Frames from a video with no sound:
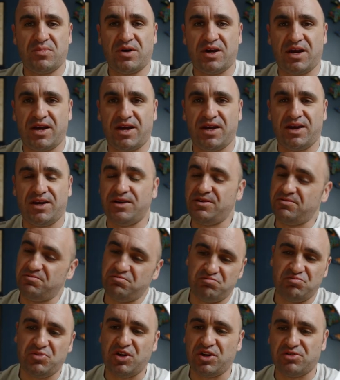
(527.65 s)
I,
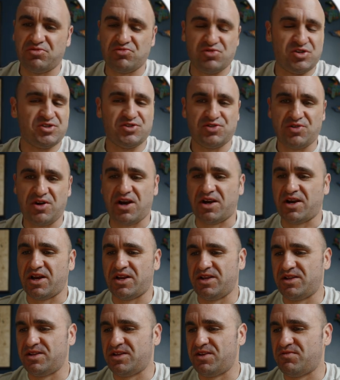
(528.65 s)
you know, it's Grok. I
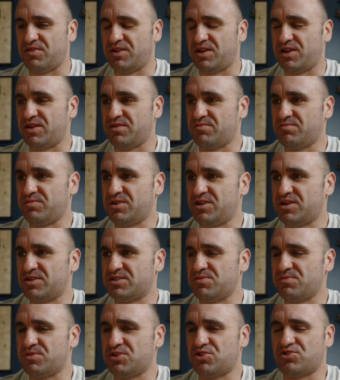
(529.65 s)
didn't give it a
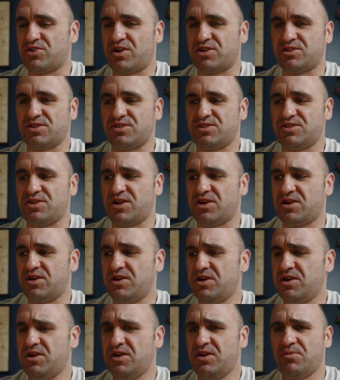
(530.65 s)
custom instructions here.
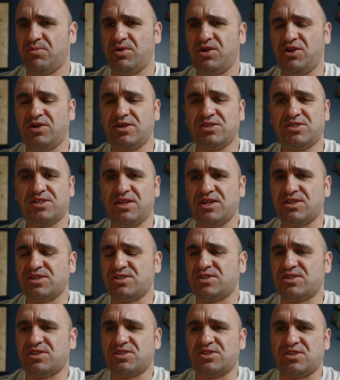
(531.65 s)
But you can see this
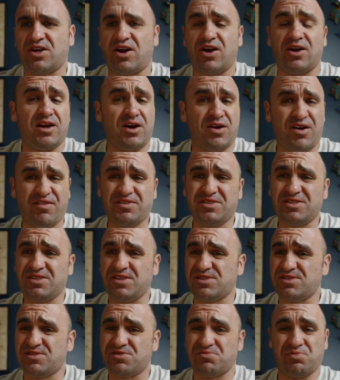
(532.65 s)
is a star. Now, obviously,
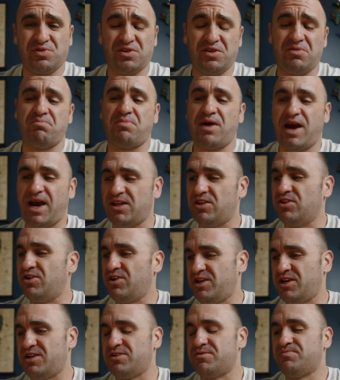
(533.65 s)
this is a really bad
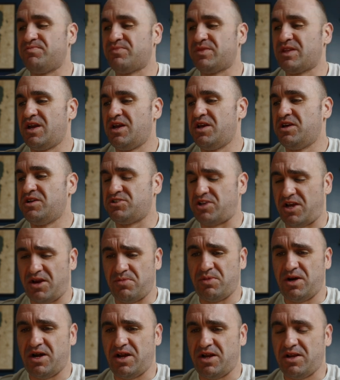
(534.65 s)
looking
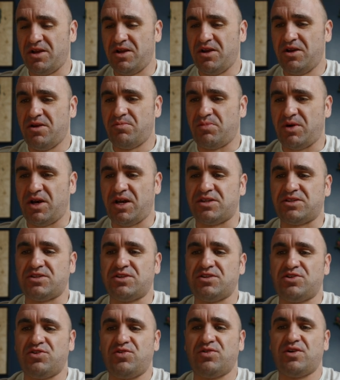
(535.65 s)
chatbot, but
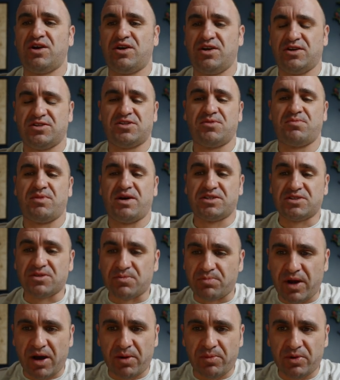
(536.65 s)
you can customize the
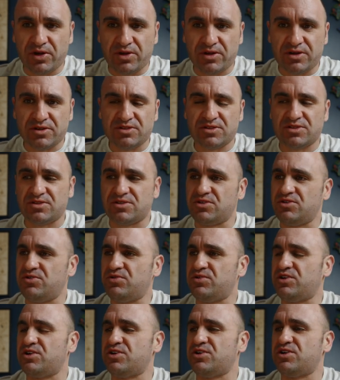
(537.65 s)
bubbles.
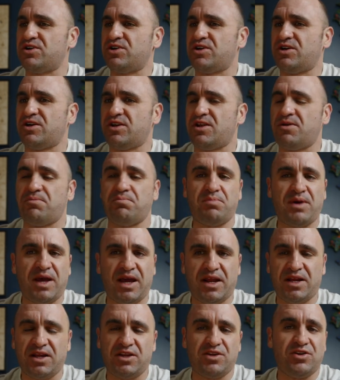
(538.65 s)
You could
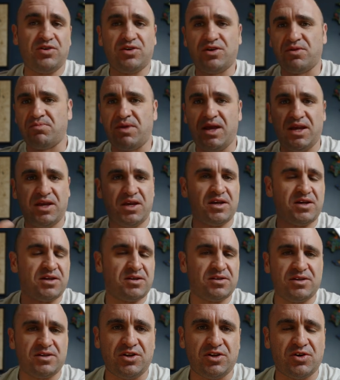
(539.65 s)
embed it. You can make a,
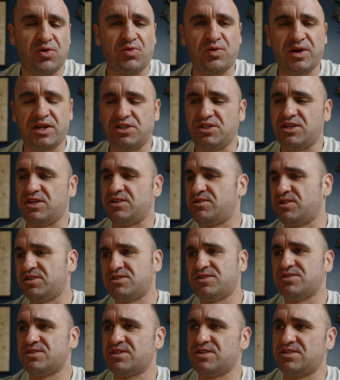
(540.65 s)
know, widget.
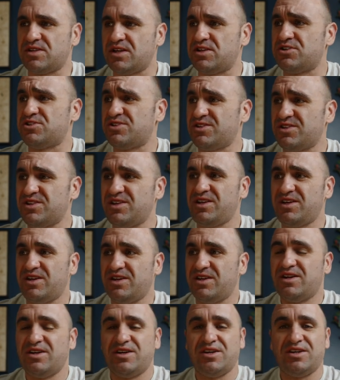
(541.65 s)
This is essentially
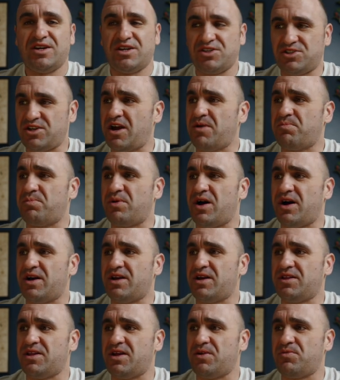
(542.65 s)
a
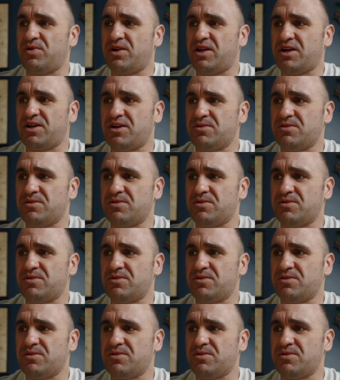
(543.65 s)
chatbot. And then when it